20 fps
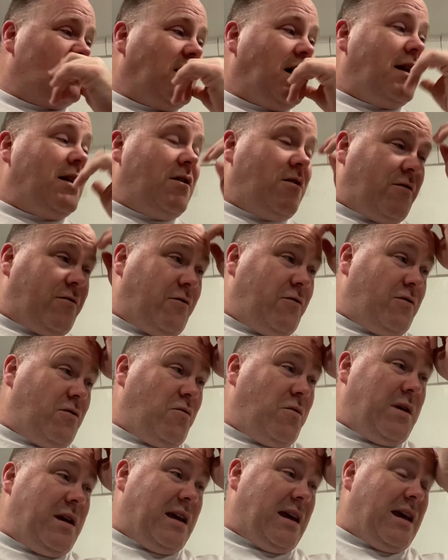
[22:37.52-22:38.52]
I know through the
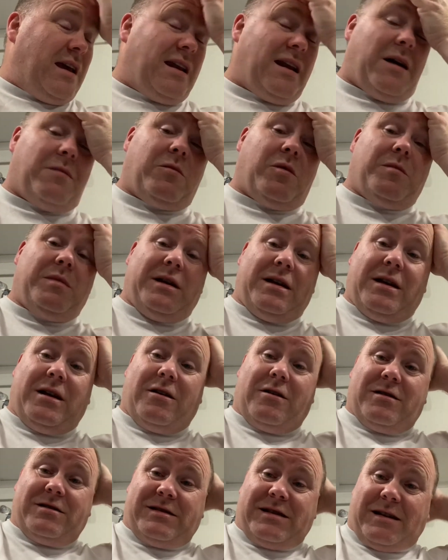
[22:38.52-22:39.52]
weekend I'm going to be here
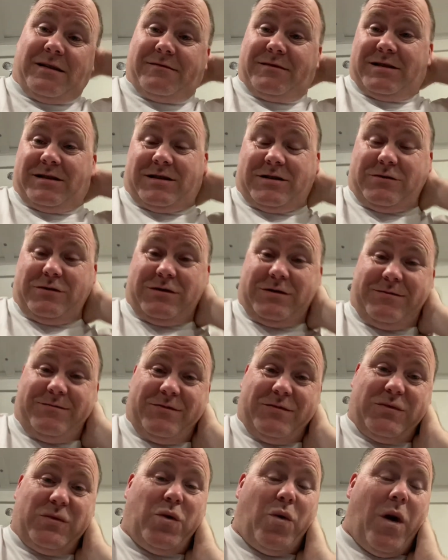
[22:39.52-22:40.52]
in South Dakota
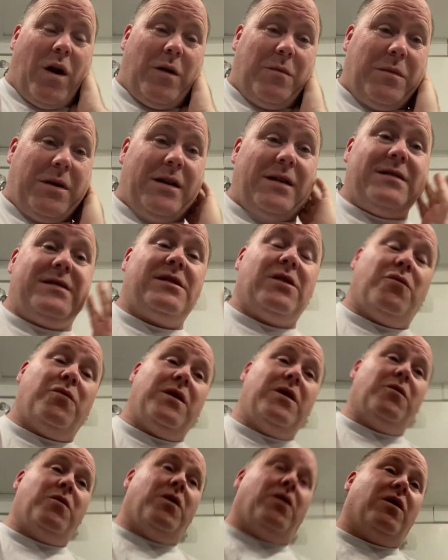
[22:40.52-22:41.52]
quite a bit. So we
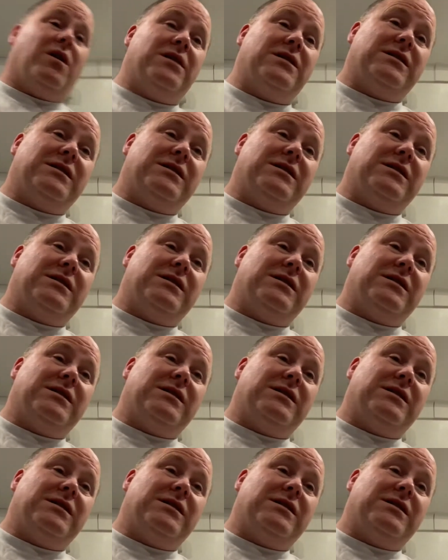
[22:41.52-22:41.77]
will